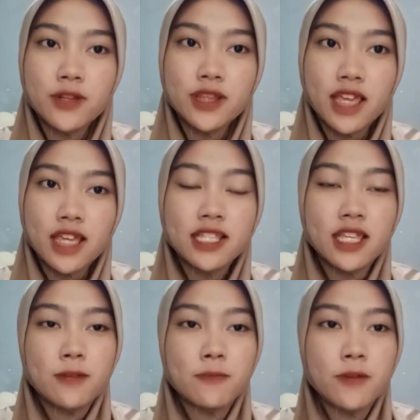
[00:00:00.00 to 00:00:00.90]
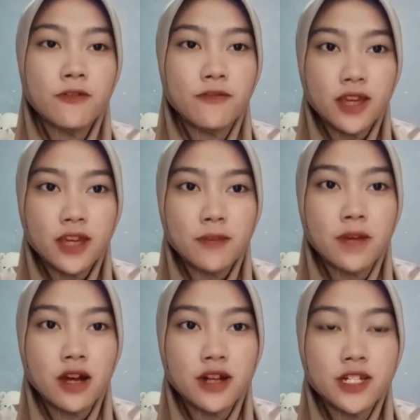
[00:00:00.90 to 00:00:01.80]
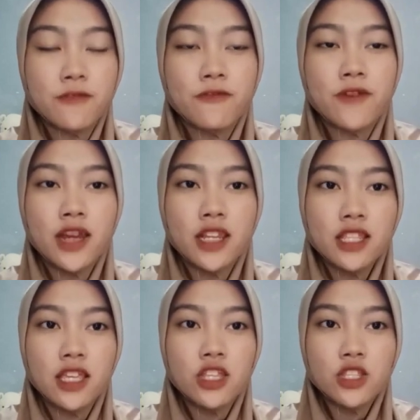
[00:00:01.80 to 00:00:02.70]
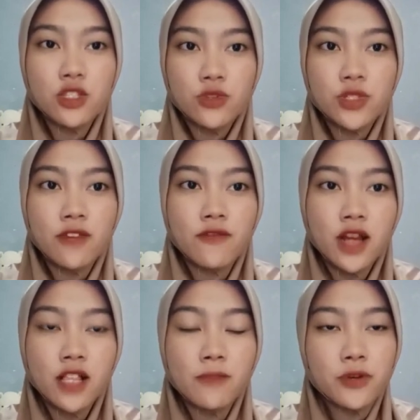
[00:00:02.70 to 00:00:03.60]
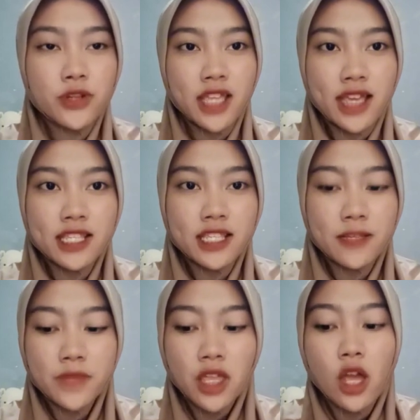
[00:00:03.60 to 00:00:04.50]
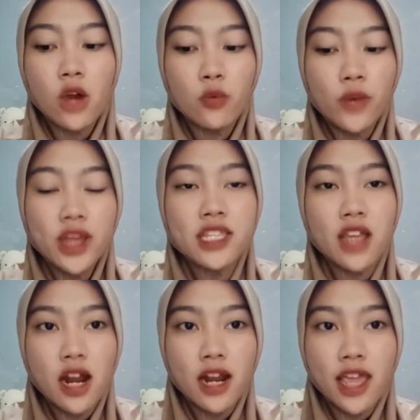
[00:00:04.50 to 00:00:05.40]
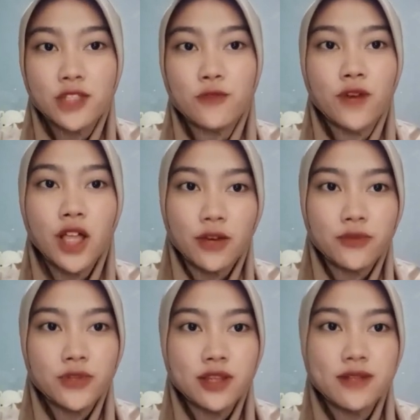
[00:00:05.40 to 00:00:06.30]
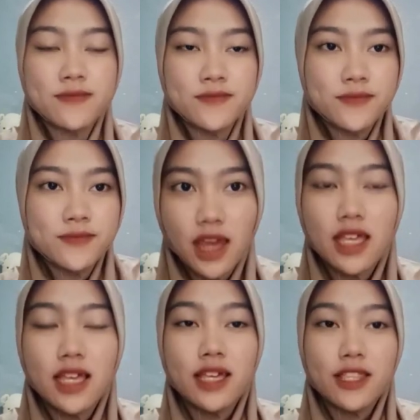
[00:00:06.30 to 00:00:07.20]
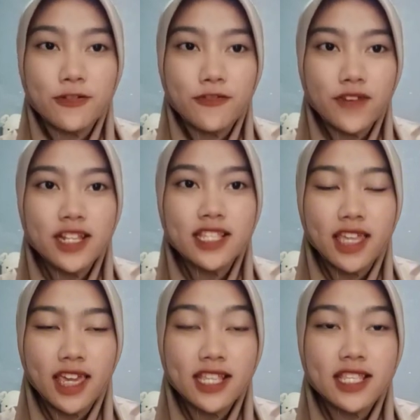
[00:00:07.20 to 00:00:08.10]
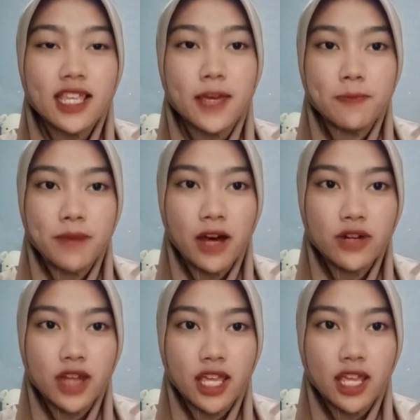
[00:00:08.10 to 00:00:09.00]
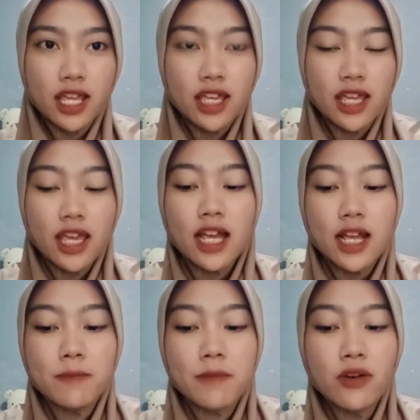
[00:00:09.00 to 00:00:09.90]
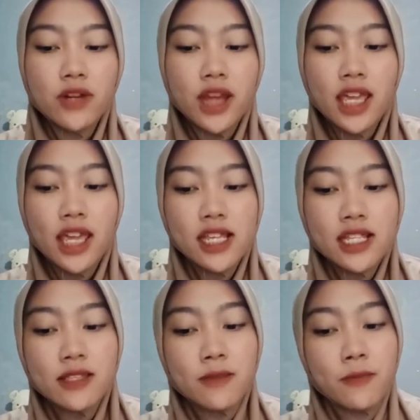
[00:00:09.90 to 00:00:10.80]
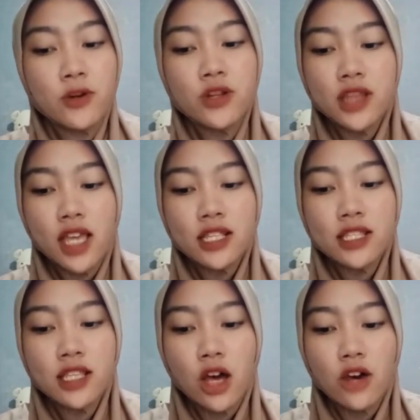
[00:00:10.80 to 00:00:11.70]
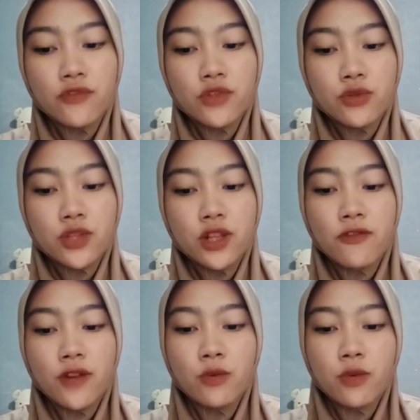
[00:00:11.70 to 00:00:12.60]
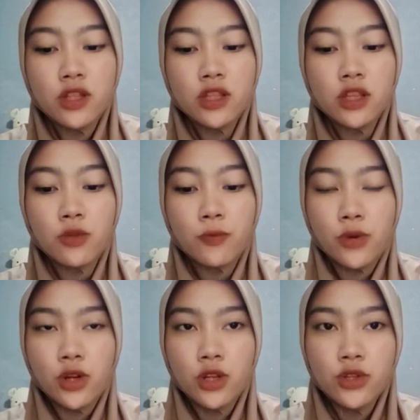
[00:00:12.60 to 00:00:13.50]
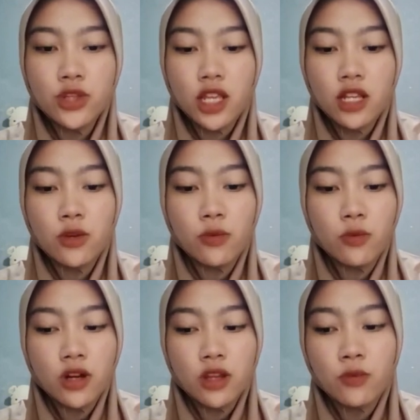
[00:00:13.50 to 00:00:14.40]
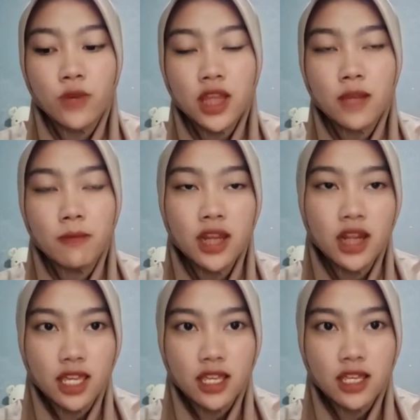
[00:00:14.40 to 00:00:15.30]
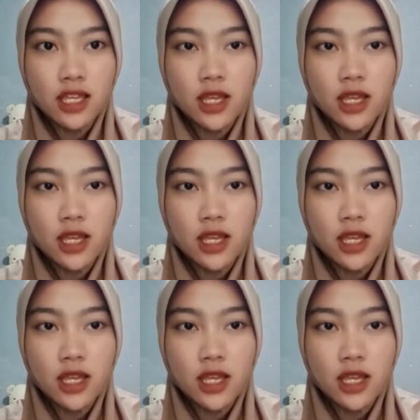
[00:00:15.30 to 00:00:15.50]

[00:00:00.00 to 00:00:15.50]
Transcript: process in morpheme are divided into several processes, which are as follows. The first is compounding. Compounding is the process of two different words to produce a new word with meaning.